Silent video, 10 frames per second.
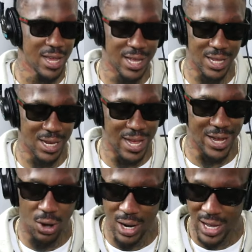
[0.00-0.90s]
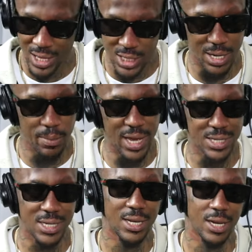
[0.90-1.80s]
It, like, all that other shit
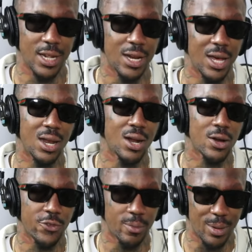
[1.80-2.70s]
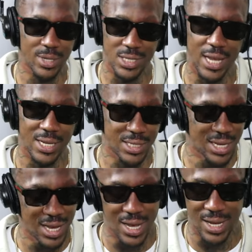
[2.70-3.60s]
messy, and then I learned from my mistakes.
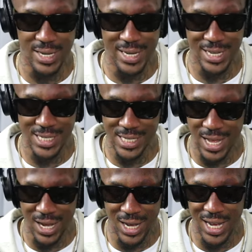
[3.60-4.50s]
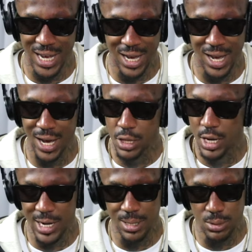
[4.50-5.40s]
Because that, other
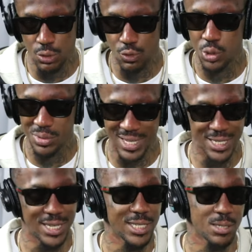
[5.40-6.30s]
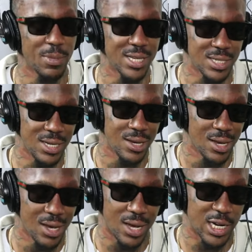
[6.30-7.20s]
than the two rooms, that shit is messy.
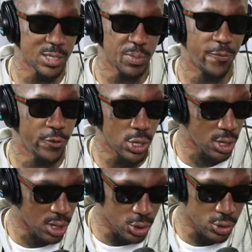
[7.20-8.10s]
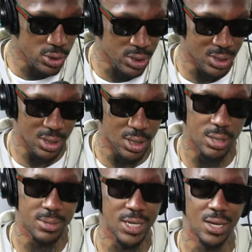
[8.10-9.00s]
It's built for you to lose. You know
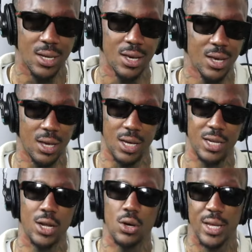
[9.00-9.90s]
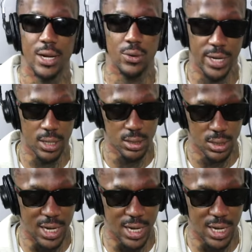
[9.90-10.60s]
what I'm saying? And don't get on there.